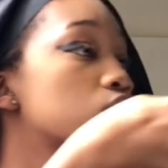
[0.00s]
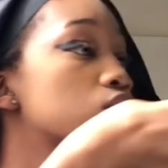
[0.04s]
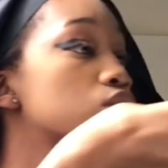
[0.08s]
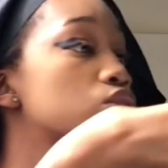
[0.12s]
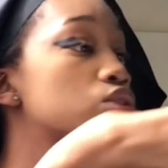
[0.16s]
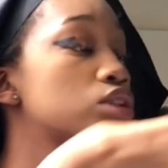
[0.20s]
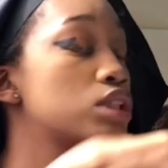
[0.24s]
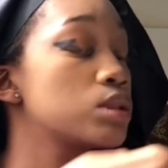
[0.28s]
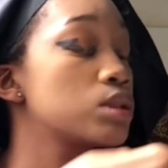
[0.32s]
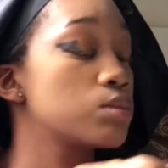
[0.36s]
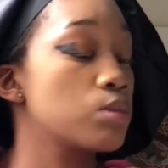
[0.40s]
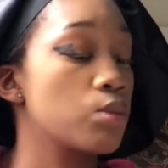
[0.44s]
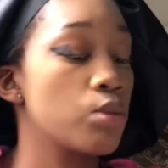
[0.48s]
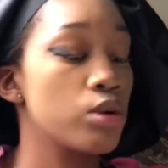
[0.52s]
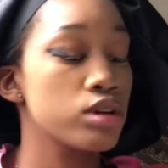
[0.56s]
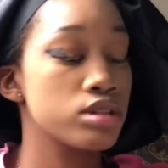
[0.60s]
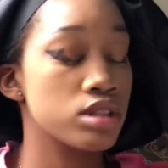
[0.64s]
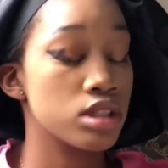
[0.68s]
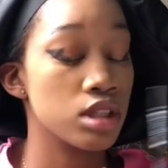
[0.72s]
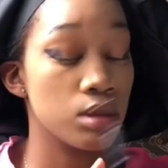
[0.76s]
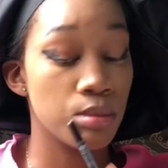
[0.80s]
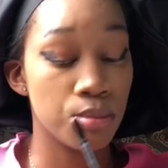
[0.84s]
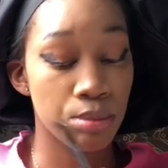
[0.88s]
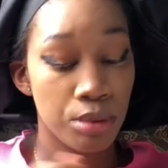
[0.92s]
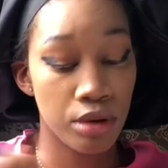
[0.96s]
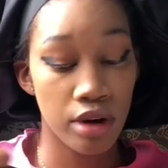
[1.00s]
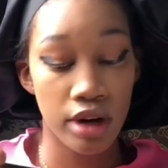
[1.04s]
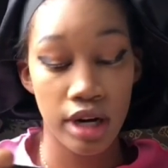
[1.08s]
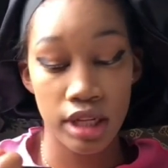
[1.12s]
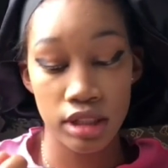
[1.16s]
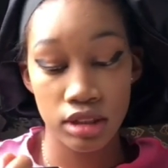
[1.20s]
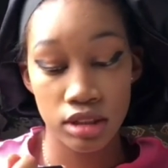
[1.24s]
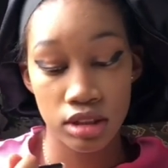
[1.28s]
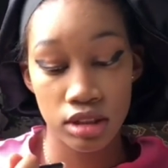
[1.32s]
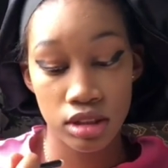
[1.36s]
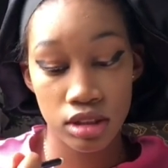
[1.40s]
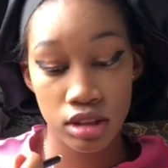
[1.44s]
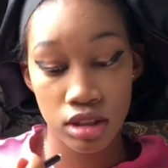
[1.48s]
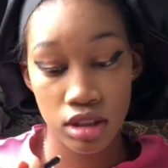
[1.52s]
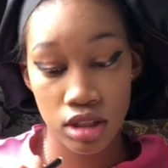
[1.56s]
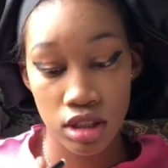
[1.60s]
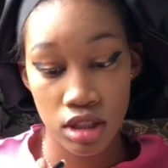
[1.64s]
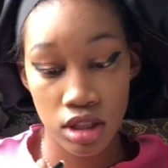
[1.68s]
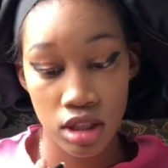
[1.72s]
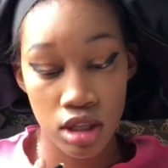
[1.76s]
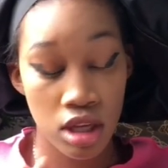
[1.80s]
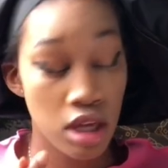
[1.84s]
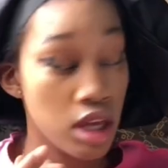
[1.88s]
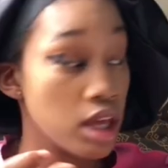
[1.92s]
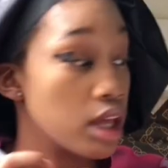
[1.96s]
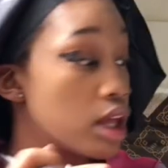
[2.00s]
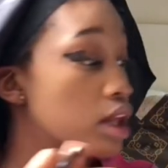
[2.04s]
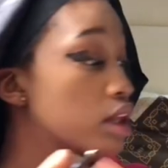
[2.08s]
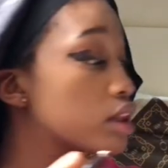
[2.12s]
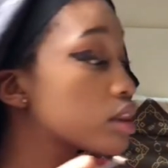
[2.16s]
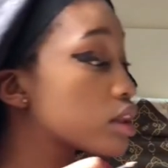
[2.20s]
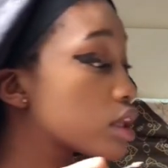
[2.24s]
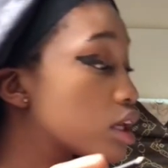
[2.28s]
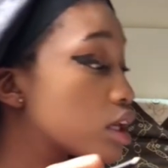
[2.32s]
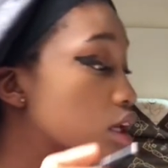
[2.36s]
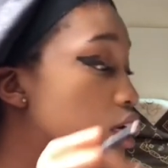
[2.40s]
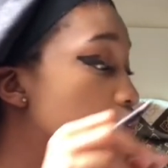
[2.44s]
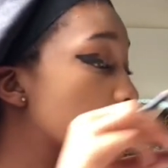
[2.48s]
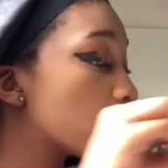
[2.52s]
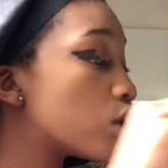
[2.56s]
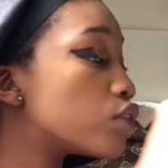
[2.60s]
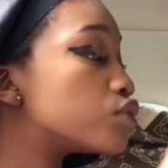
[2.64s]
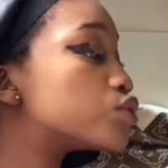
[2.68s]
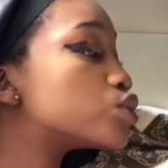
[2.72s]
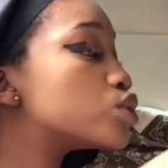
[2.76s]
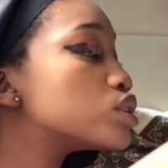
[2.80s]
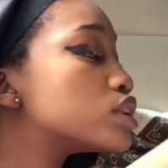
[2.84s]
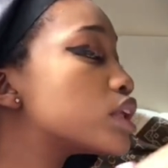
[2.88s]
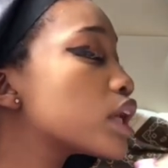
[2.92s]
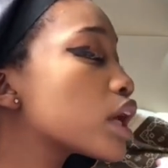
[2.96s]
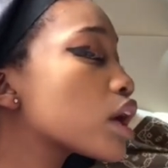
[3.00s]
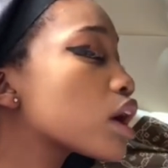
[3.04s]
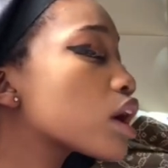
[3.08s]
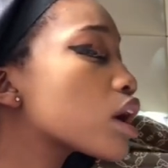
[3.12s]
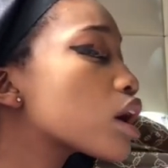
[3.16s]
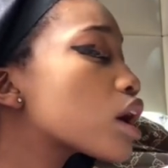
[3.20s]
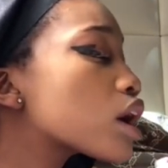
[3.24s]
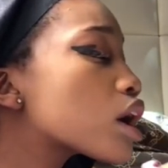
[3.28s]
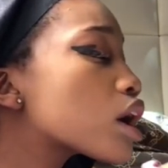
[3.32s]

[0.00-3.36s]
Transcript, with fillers: It's the most important thing of today.